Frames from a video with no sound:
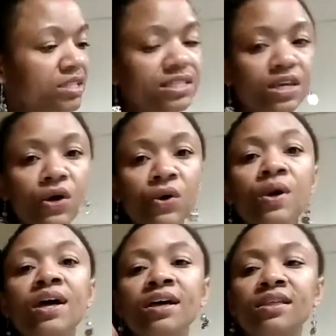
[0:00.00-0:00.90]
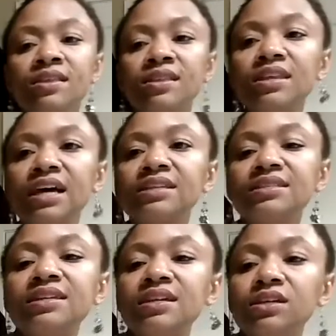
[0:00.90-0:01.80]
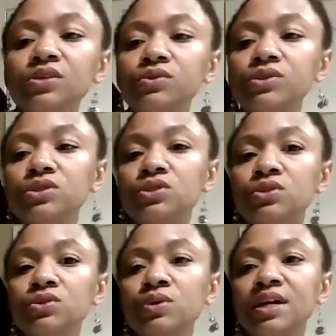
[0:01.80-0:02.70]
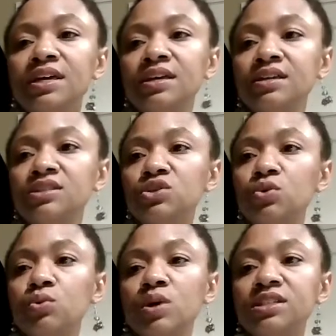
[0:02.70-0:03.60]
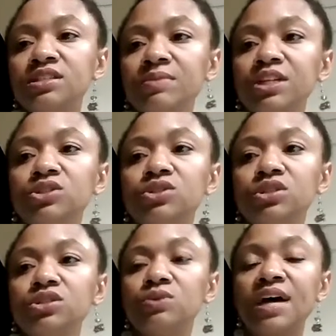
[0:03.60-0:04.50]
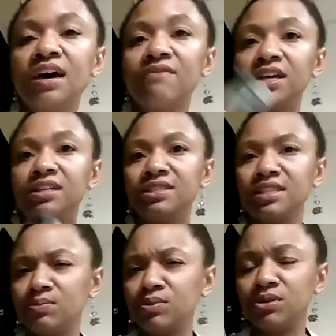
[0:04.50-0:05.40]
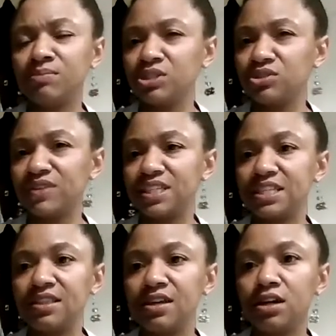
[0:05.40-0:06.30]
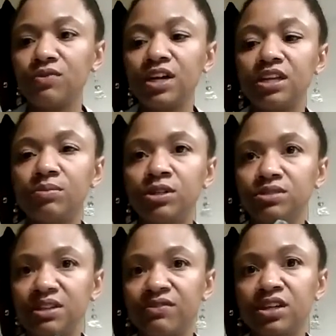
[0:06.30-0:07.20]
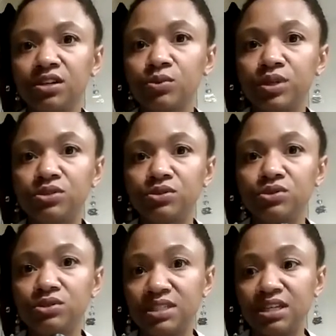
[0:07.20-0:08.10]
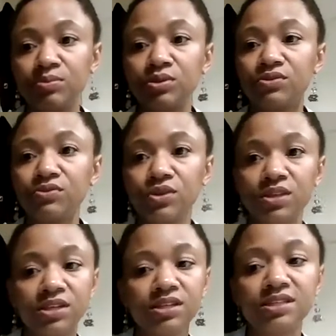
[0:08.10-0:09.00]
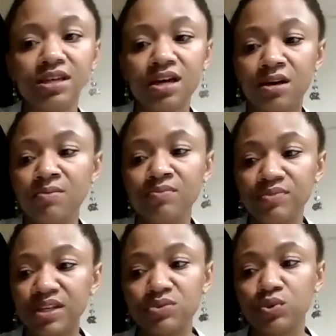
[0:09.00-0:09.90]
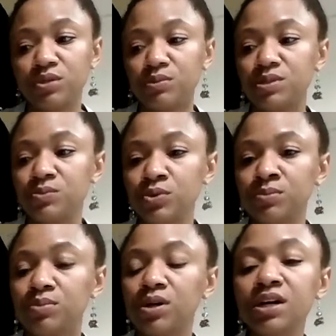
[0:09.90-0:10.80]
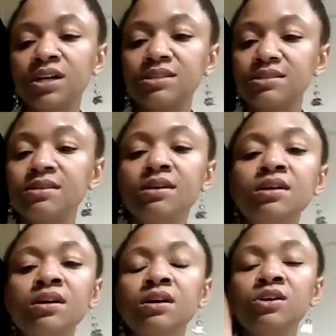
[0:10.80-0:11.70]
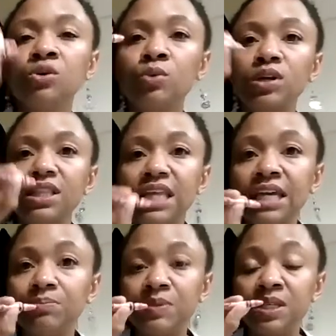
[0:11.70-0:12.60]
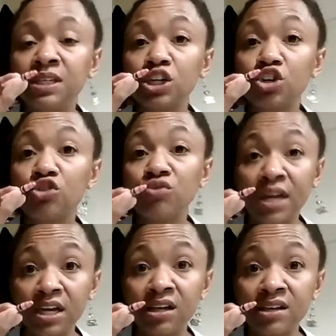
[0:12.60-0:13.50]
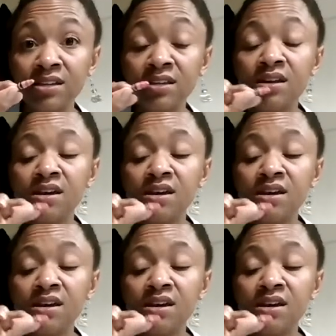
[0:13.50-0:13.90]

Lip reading: So then the next thing you'll do is you'll want to make sure you have a stapler. I'm not sure if I said that already, but you're definitely going to want to use your stapler for this. That's one of the most important parts. You'll want a light pink crayon.